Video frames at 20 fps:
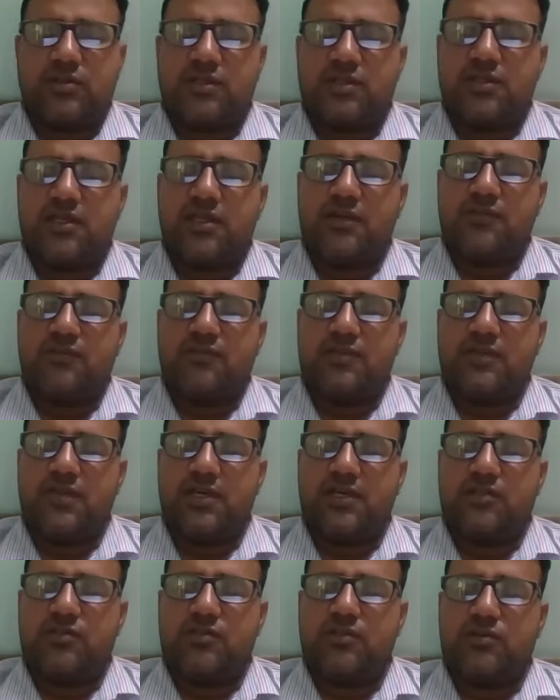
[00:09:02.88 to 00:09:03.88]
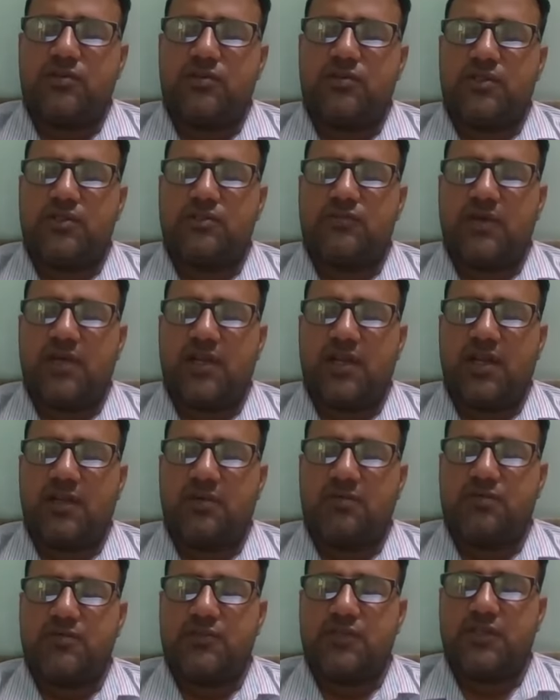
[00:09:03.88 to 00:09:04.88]
treated with
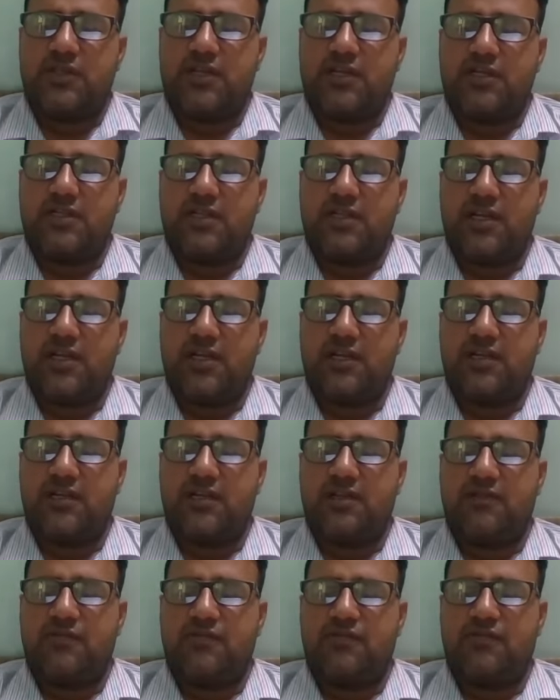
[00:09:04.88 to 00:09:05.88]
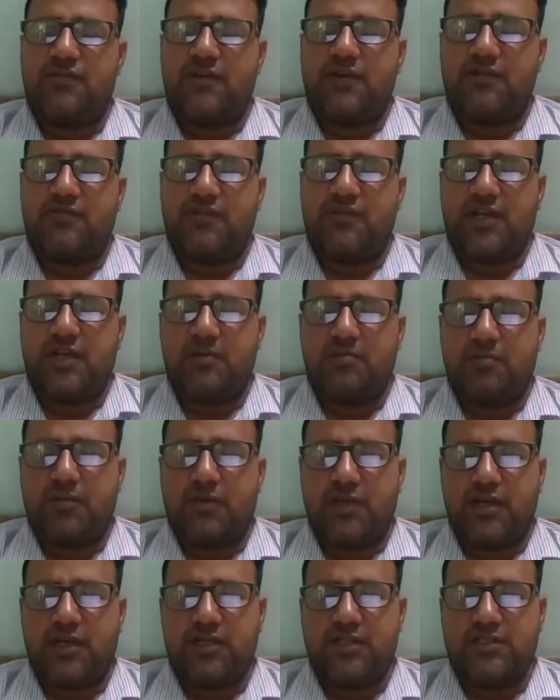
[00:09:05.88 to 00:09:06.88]
azospirillum at the rate 5 gram per
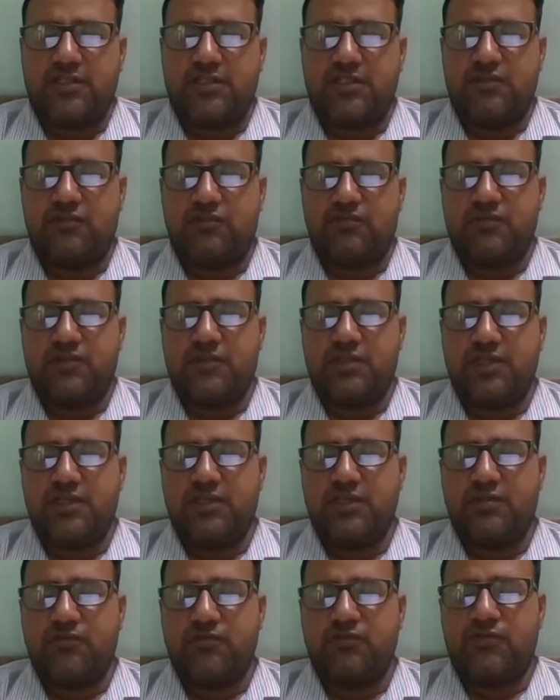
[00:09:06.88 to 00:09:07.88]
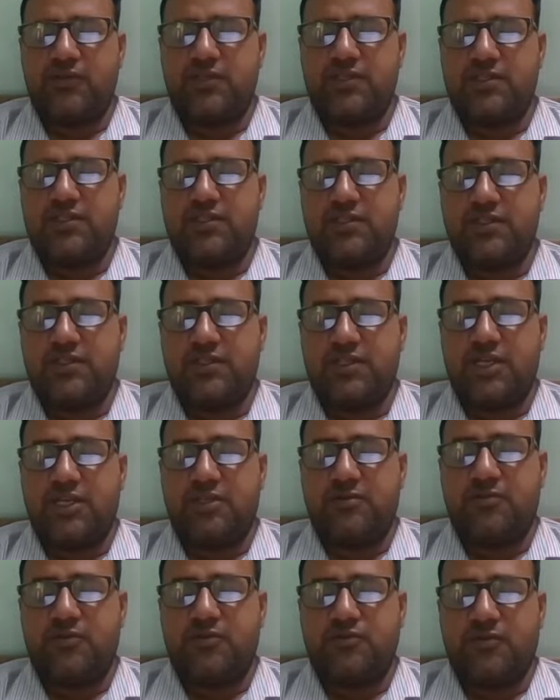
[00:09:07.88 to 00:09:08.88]
kg of seed to fix
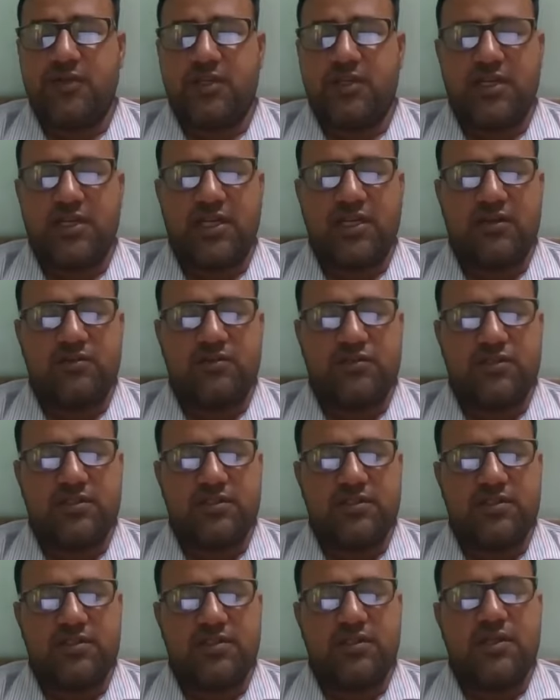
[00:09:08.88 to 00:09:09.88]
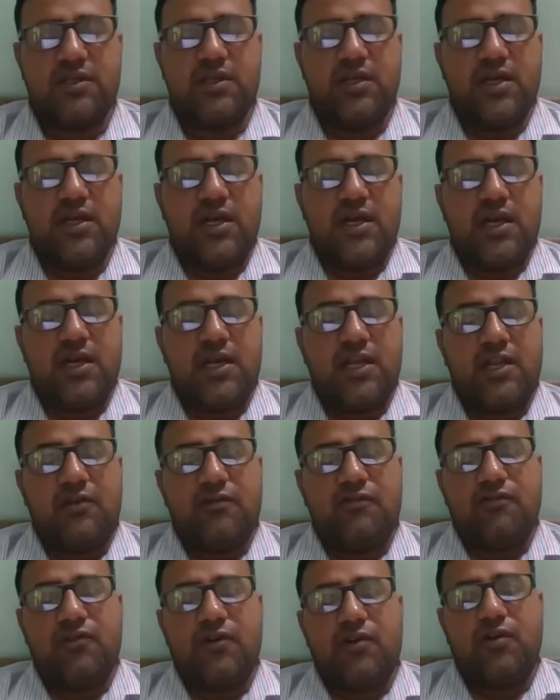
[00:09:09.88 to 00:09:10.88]
atmospheric nitrogens. Any
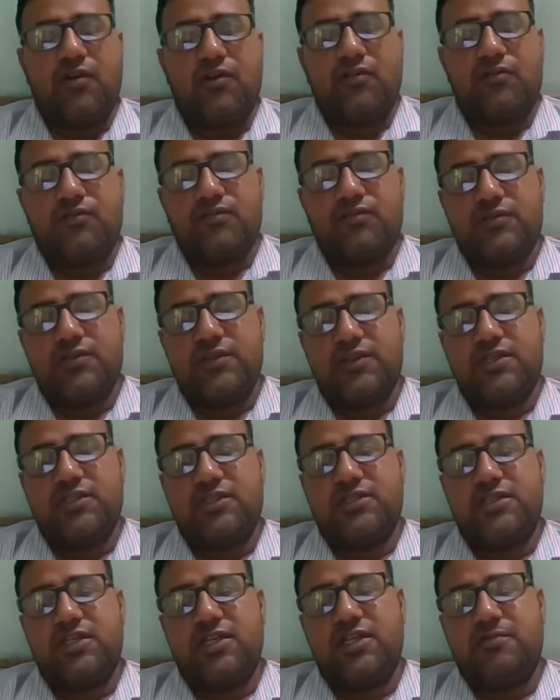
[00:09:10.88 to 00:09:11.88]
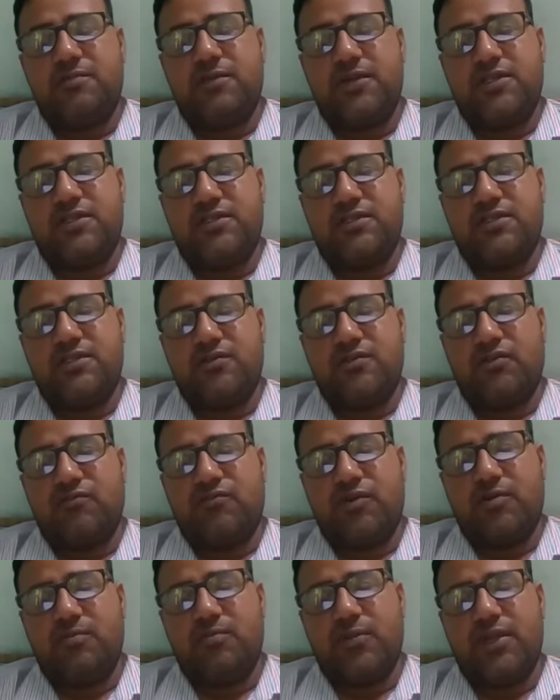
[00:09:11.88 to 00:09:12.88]
one of these treatments
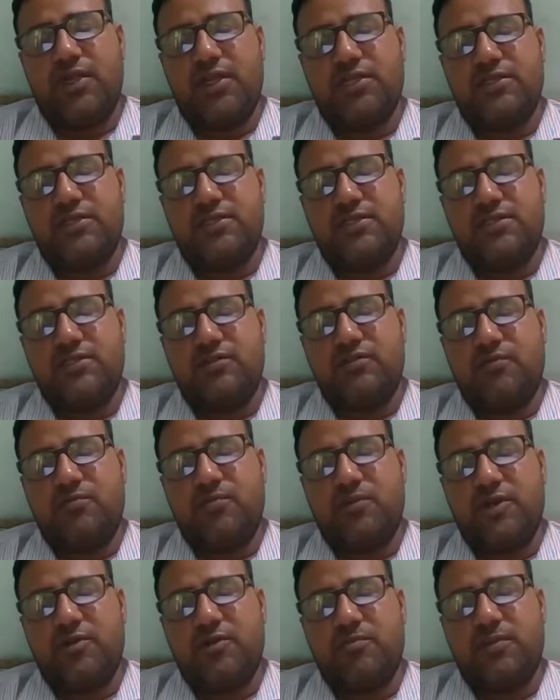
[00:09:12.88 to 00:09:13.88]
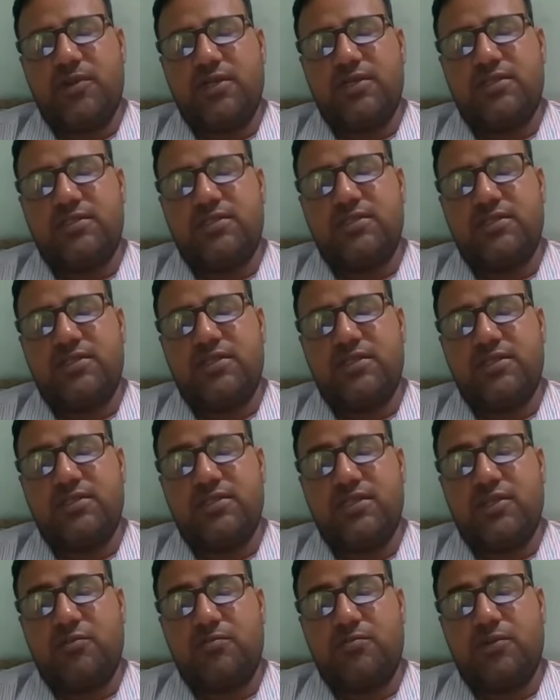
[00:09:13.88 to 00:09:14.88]
of combinations of treatments is
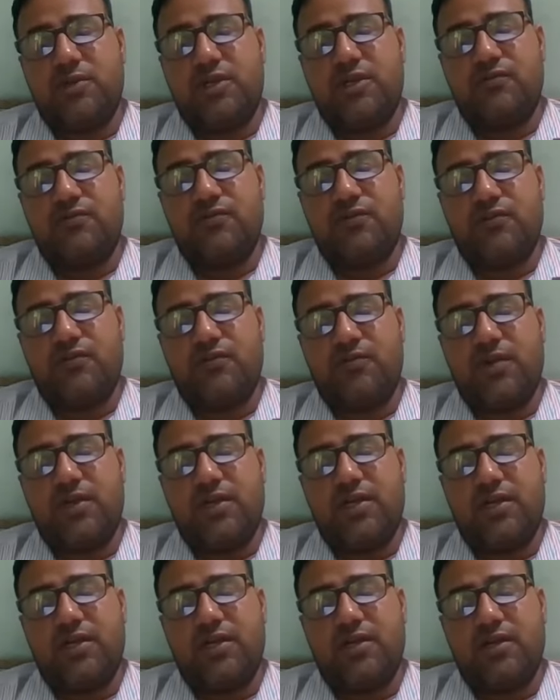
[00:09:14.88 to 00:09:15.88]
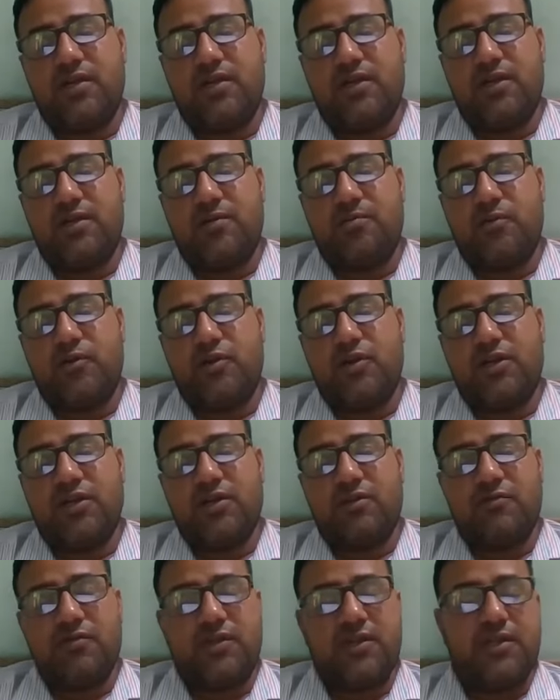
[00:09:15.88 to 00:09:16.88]
adapted for better
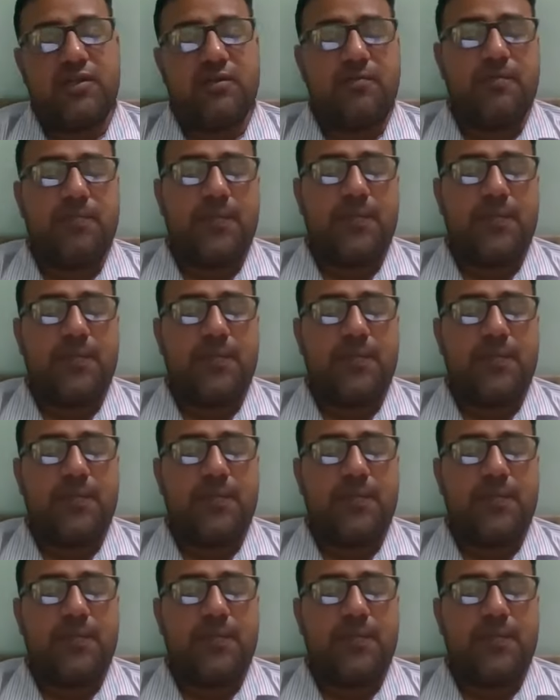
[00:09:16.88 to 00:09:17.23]
productivity.